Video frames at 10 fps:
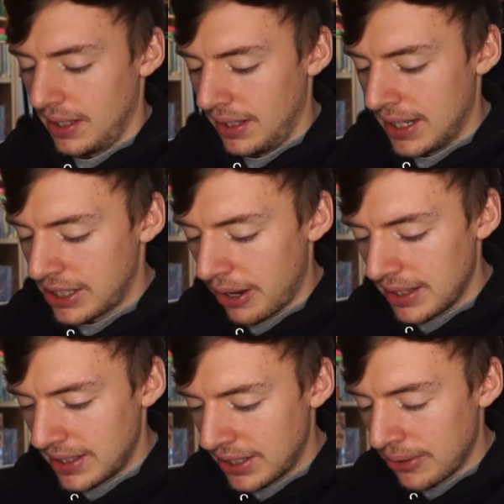Let's go
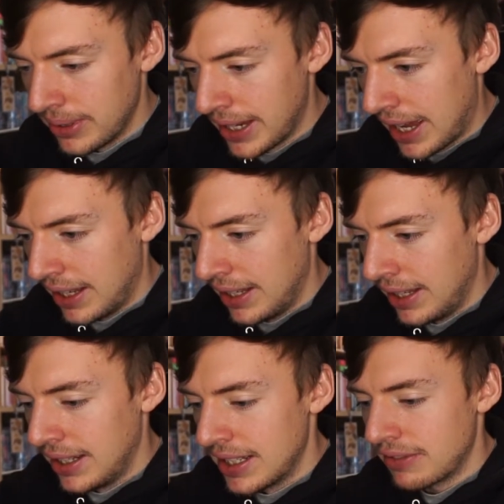ahead and see what we get
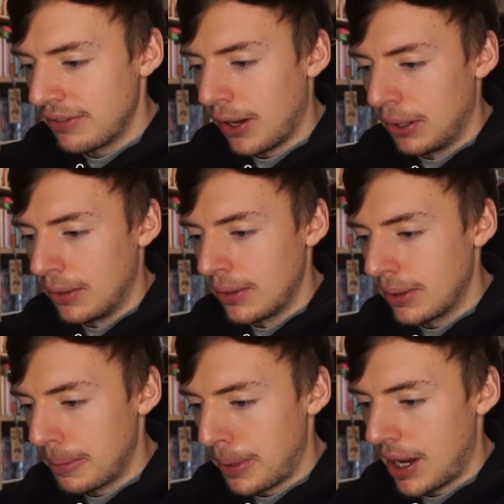in this
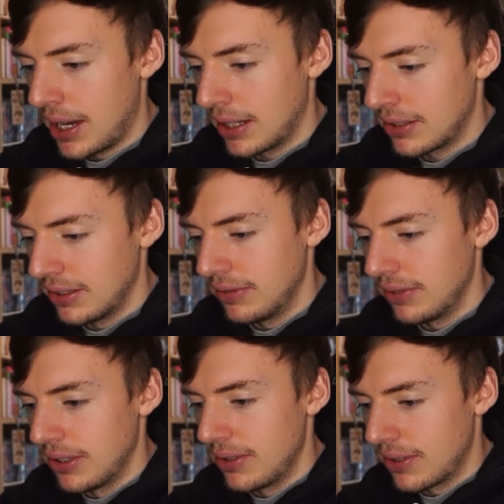final pack. So
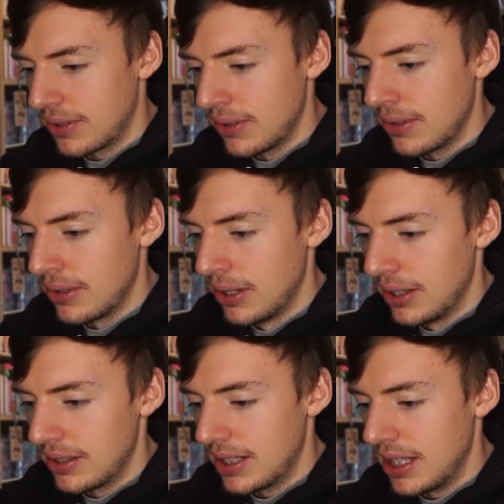Floatzel,
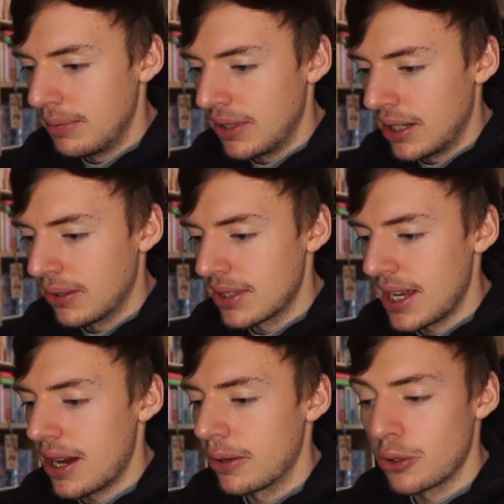Team Yell,
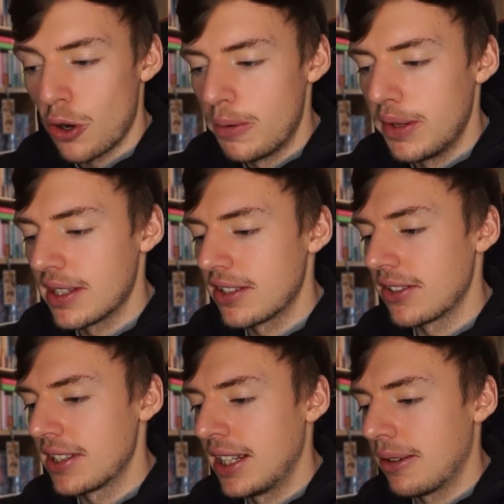Tau, Tropius,
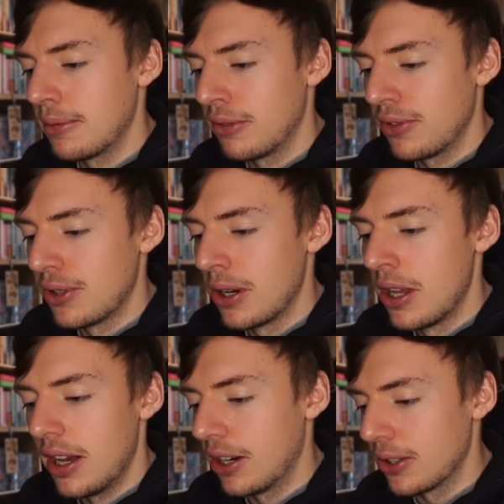not seen that one before.
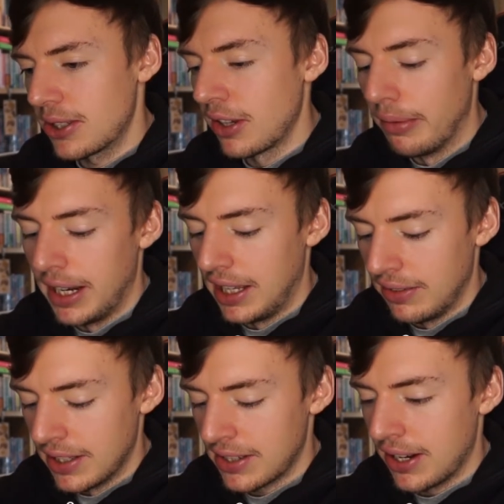I've got so many of
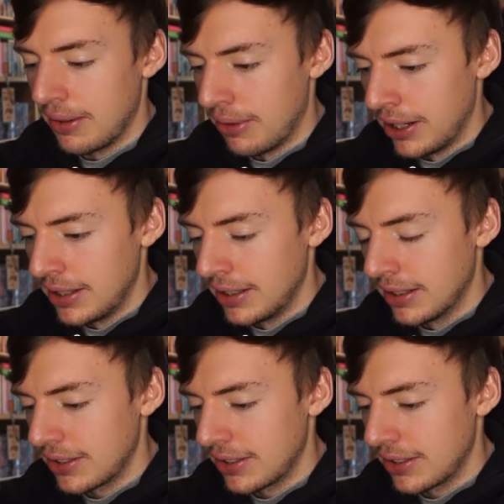this card right here.